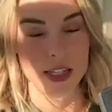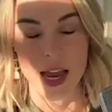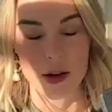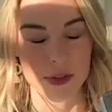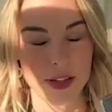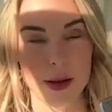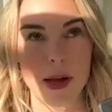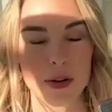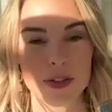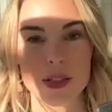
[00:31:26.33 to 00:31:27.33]
now the
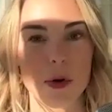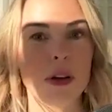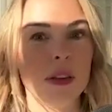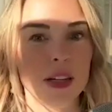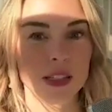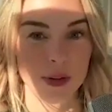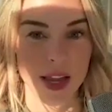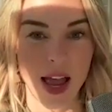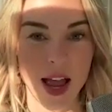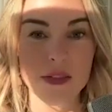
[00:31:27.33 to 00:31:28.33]
amount of smart things we
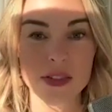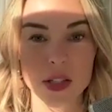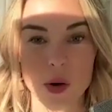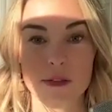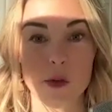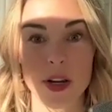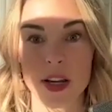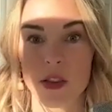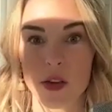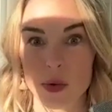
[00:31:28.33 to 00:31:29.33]
have so
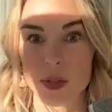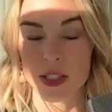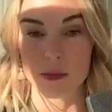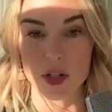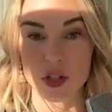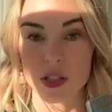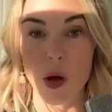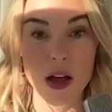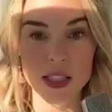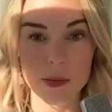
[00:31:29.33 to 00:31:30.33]
avoiding those as much as
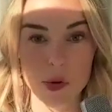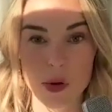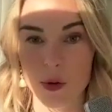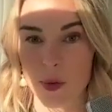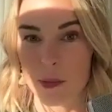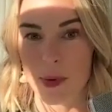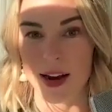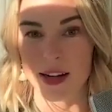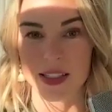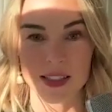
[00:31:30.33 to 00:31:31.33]
possible going
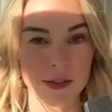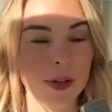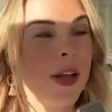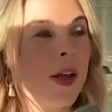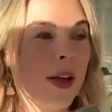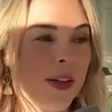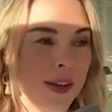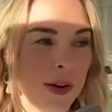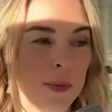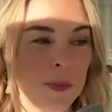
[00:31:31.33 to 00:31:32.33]
back to you know